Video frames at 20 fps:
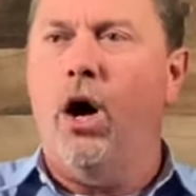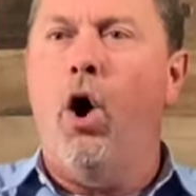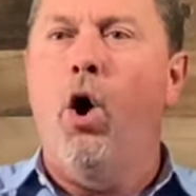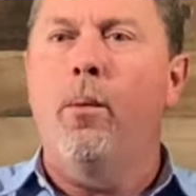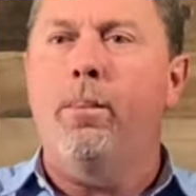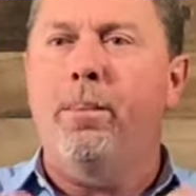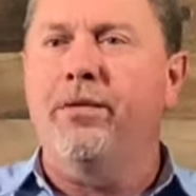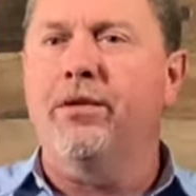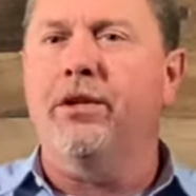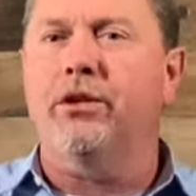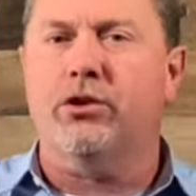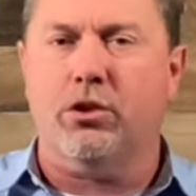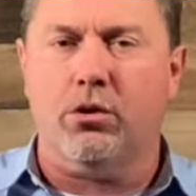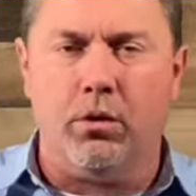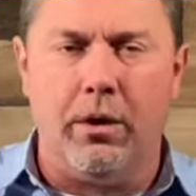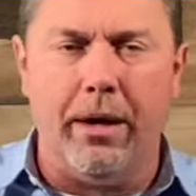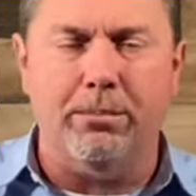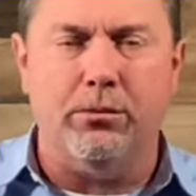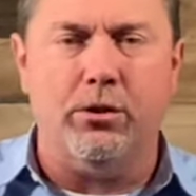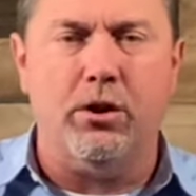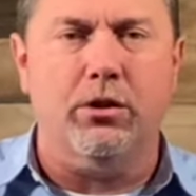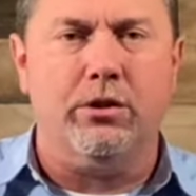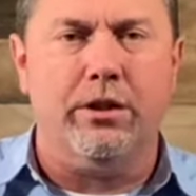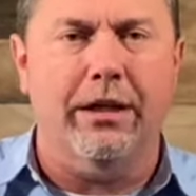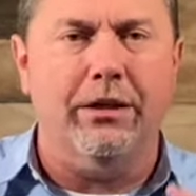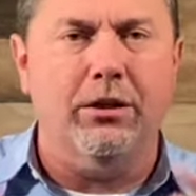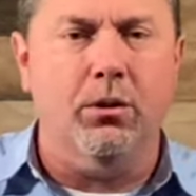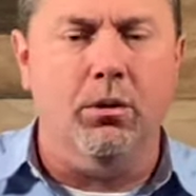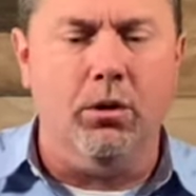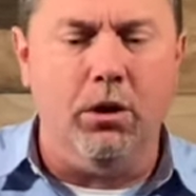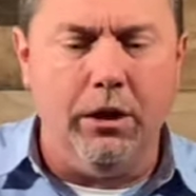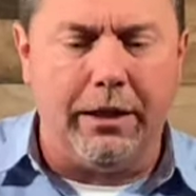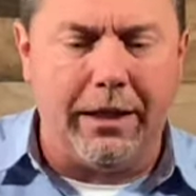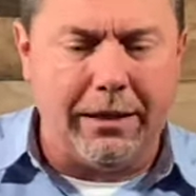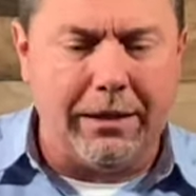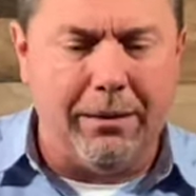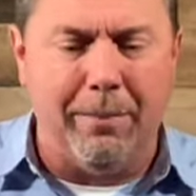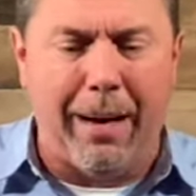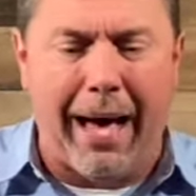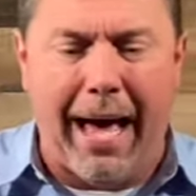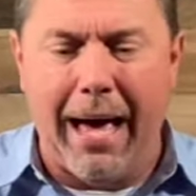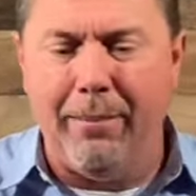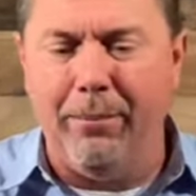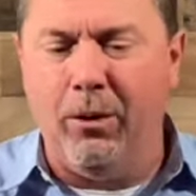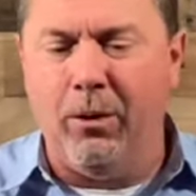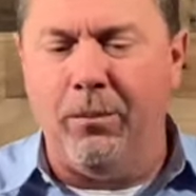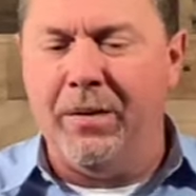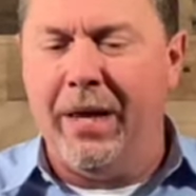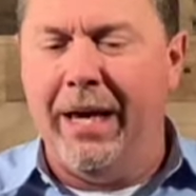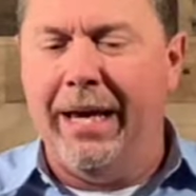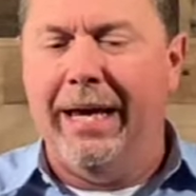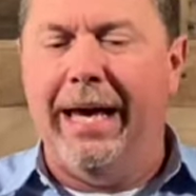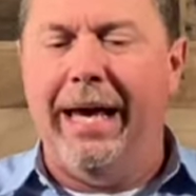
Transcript: open the scriptures and you look at the Bible,